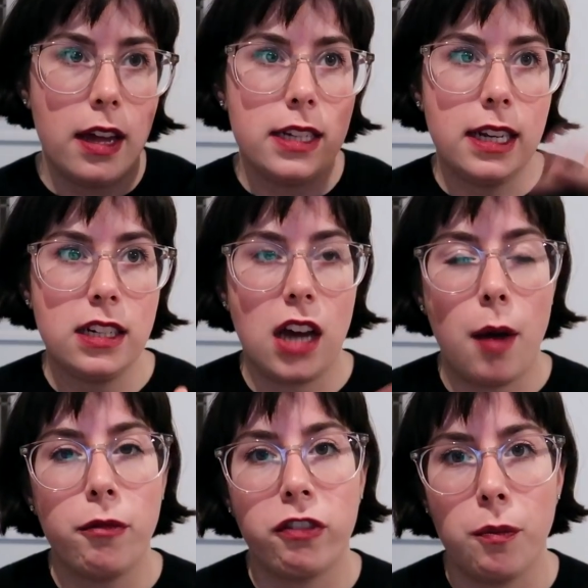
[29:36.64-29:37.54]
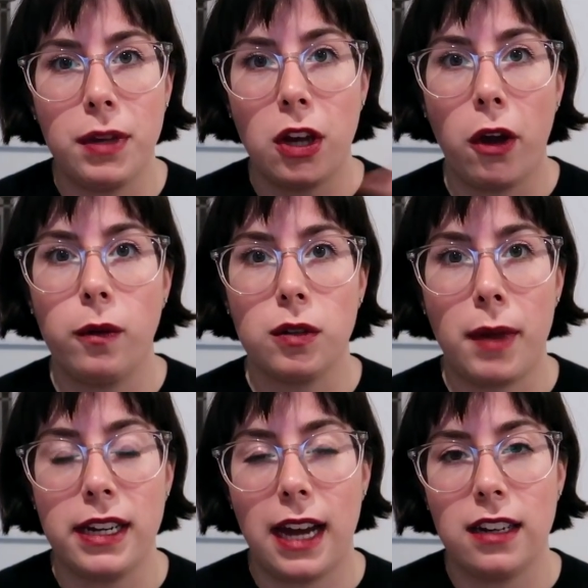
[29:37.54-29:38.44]
did come from me going with
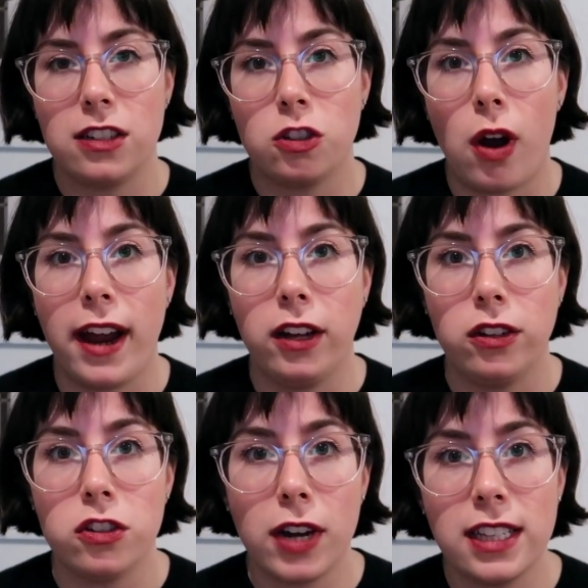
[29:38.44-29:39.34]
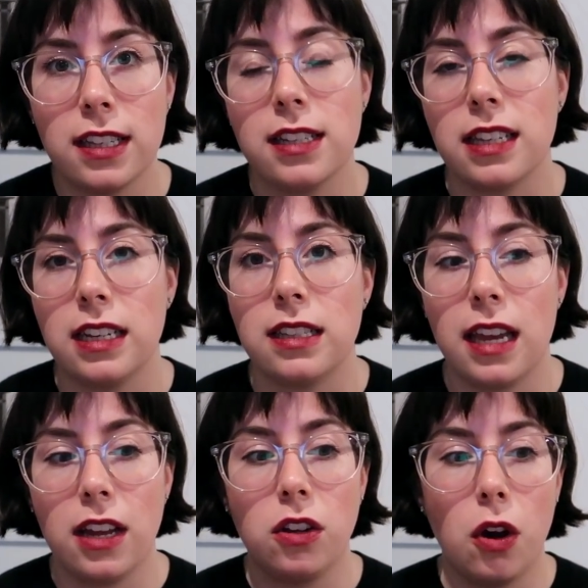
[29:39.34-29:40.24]
my dad to try on dresses is
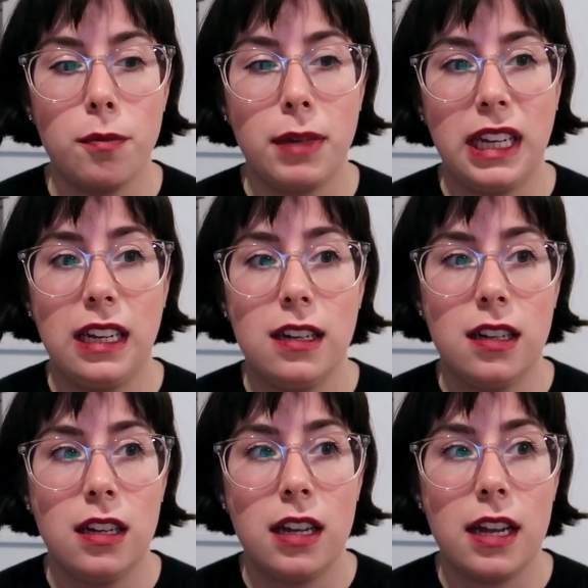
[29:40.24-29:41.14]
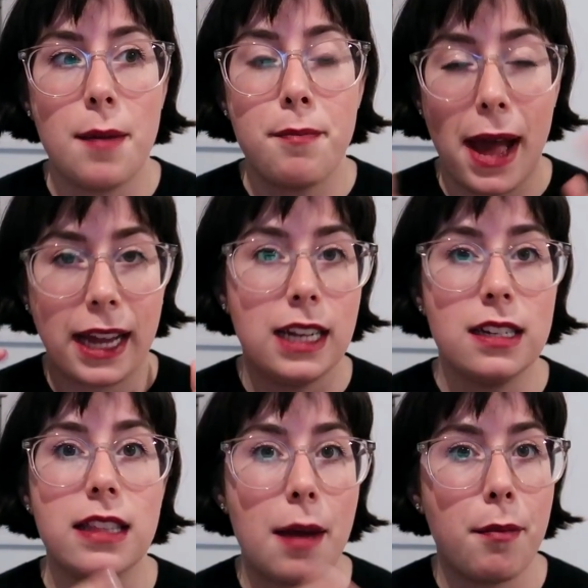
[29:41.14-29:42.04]
it got me back
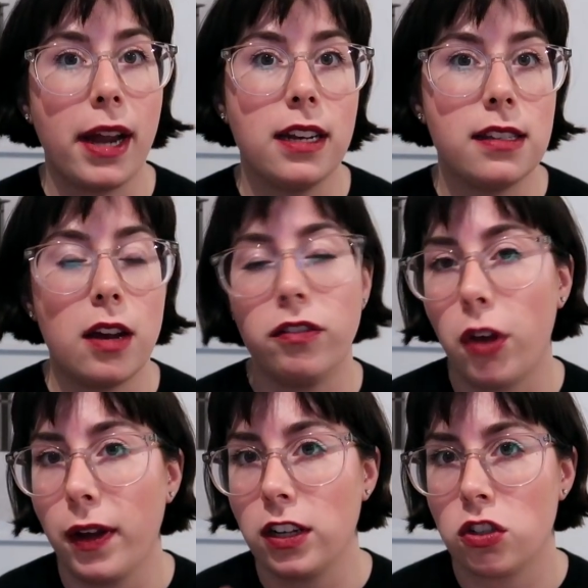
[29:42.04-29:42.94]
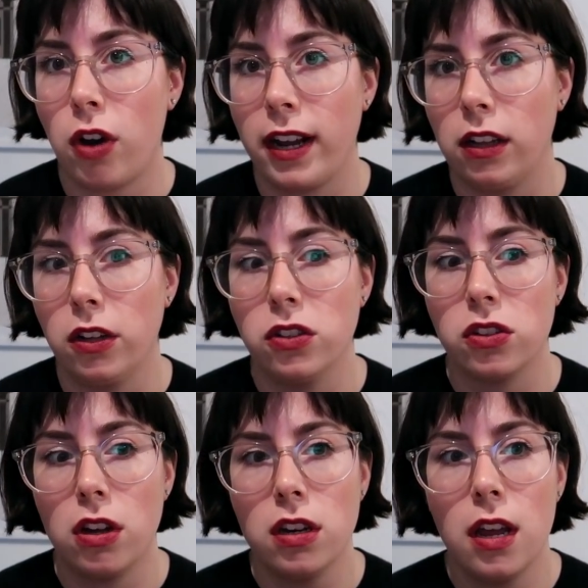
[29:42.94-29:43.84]
into that mindset of going to try
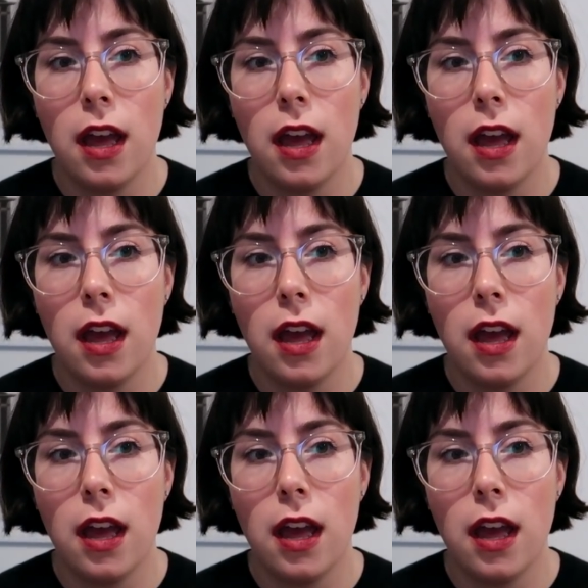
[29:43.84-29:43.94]
clothes on.